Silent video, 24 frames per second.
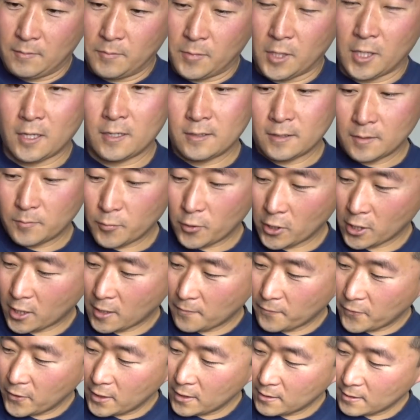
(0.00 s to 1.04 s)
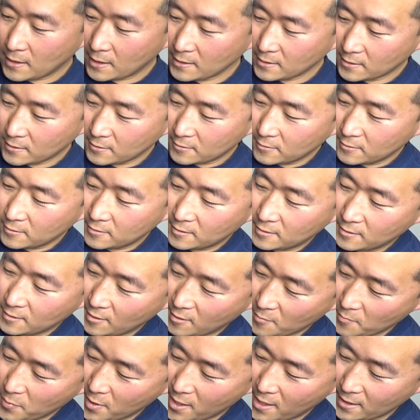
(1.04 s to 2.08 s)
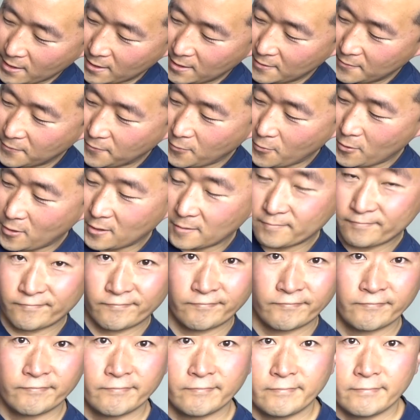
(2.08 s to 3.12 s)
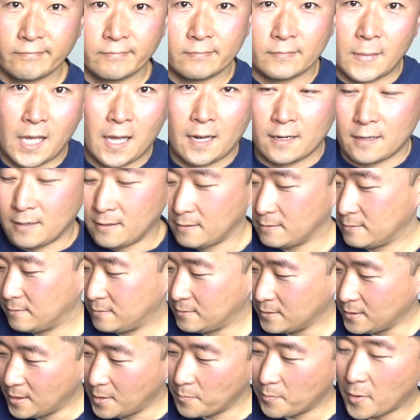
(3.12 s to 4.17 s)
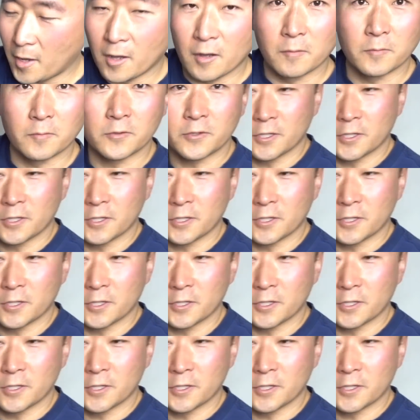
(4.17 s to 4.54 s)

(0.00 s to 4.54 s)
But pretty comfy, nice little arm pocket for, I don't know, lip balm or